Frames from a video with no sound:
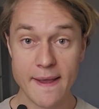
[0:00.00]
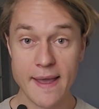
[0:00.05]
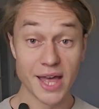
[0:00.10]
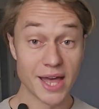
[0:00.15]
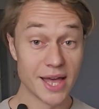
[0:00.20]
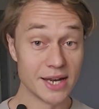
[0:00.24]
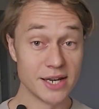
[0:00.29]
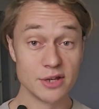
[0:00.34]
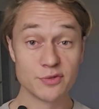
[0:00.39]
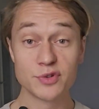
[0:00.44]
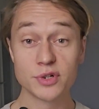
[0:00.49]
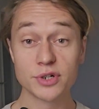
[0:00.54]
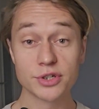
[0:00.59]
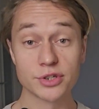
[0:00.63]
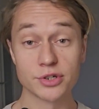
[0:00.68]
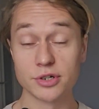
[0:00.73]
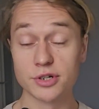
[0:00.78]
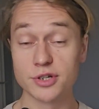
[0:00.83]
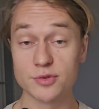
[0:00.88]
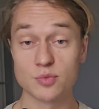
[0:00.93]
And if you're
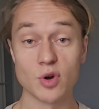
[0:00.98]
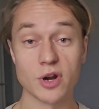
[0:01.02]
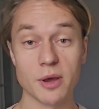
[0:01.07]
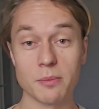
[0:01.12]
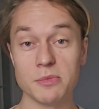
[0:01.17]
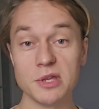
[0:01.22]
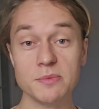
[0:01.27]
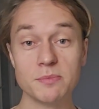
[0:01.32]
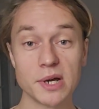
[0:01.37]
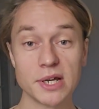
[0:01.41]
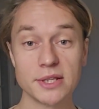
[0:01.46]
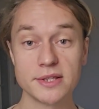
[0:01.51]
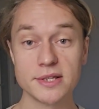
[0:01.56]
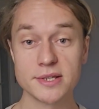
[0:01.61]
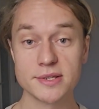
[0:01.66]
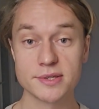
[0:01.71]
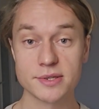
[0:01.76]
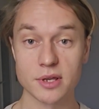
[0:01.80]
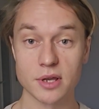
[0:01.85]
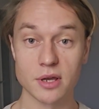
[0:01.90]
curious what I mean by
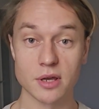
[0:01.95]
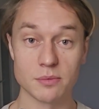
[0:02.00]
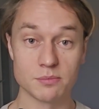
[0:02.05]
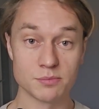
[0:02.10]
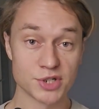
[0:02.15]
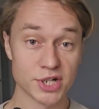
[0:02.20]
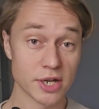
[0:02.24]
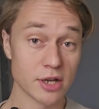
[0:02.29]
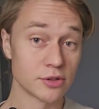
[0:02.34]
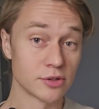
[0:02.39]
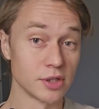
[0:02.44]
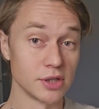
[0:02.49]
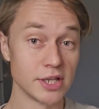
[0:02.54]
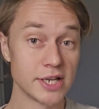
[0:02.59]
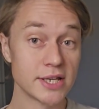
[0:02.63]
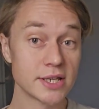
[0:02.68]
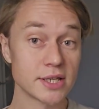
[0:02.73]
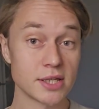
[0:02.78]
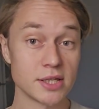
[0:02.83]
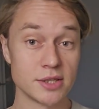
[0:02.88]
this, check out the
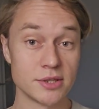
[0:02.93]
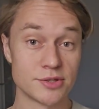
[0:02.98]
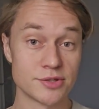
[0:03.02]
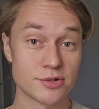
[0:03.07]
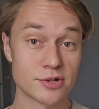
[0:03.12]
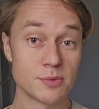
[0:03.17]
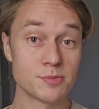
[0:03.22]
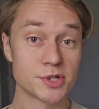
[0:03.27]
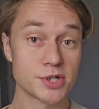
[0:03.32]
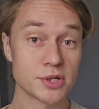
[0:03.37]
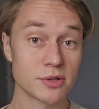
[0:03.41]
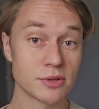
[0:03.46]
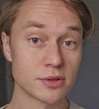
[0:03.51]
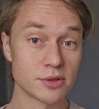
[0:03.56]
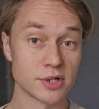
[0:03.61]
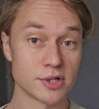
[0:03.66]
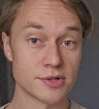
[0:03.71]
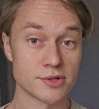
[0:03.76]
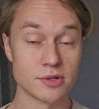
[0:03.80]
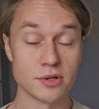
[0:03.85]
link in the description.
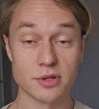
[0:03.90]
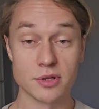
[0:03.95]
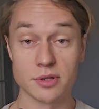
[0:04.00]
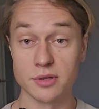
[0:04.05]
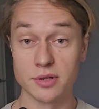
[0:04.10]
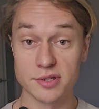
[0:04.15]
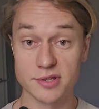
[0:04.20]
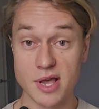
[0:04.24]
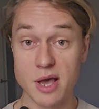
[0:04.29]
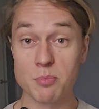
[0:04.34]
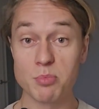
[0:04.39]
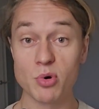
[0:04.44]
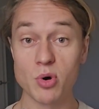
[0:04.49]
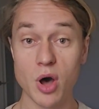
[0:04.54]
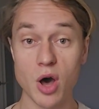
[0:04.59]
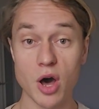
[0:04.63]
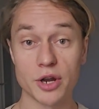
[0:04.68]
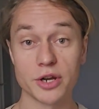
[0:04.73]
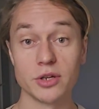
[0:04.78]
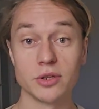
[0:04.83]
There's an example
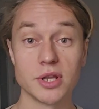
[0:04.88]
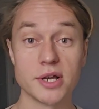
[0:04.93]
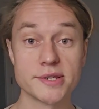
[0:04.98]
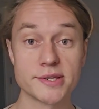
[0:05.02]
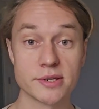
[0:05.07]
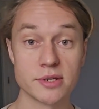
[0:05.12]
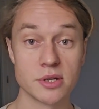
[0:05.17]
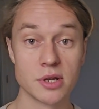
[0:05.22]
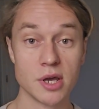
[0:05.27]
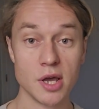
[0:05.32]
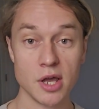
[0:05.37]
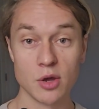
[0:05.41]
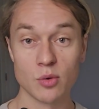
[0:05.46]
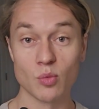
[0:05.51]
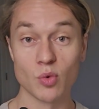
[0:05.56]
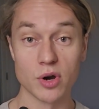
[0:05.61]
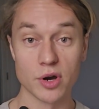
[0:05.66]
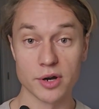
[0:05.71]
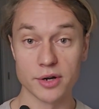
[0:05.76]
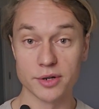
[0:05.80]
audio lesson
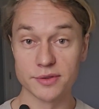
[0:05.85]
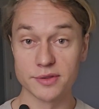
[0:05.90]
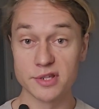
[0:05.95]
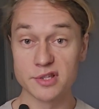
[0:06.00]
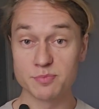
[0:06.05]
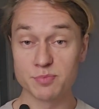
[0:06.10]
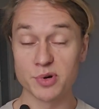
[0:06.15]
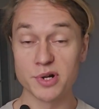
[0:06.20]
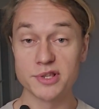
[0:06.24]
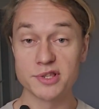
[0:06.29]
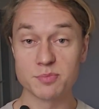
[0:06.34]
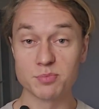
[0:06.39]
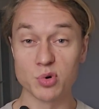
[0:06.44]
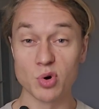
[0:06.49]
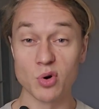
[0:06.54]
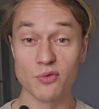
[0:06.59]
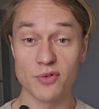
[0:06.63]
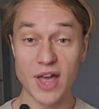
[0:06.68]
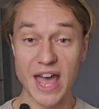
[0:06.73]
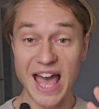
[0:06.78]
where this
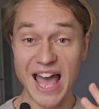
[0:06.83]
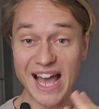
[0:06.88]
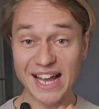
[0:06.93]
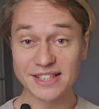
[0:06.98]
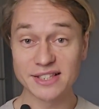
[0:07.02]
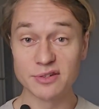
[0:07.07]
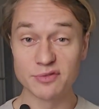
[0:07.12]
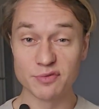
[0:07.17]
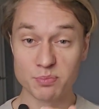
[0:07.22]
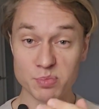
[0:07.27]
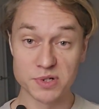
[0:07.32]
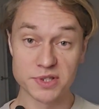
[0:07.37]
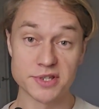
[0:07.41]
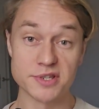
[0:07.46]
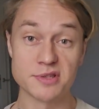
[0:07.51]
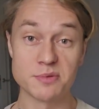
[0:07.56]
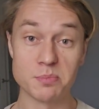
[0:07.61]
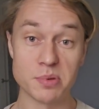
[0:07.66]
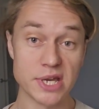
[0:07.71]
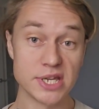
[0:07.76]
principle of active
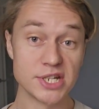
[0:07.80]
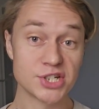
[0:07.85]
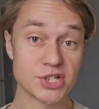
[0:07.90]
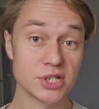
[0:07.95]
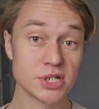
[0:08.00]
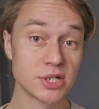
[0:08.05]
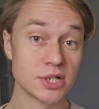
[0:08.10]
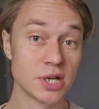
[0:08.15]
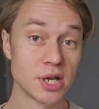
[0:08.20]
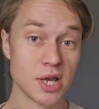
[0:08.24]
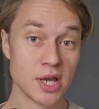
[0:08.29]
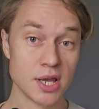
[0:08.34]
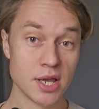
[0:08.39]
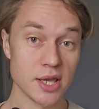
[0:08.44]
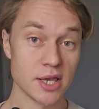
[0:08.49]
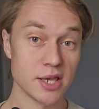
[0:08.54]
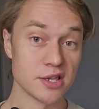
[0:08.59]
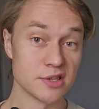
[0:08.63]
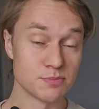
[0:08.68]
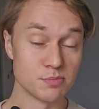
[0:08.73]
participation
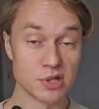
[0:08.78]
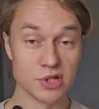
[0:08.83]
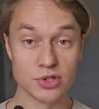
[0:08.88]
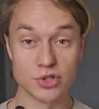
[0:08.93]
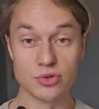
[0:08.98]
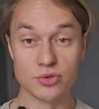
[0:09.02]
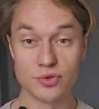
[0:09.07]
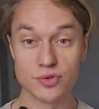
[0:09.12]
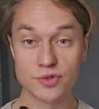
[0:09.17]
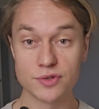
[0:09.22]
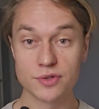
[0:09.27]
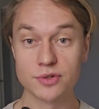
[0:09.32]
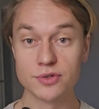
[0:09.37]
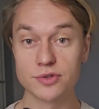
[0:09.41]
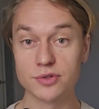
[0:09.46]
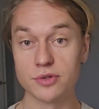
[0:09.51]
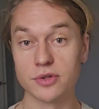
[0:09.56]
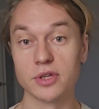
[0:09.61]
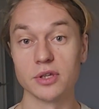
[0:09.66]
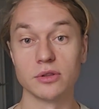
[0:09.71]
is being used
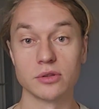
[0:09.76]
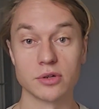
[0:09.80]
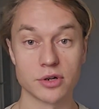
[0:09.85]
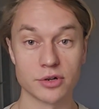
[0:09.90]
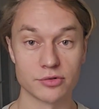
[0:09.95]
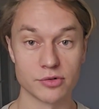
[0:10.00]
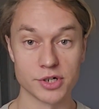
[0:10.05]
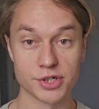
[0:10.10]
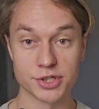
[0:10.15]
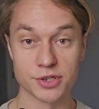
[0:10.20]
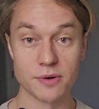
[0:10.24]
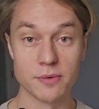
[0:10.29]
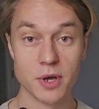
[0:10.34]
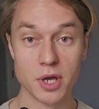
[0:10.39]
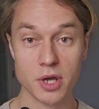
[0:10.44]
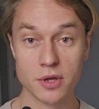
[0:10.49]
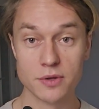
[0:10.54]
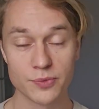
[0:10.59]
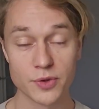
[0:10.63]
so you can learn Russian.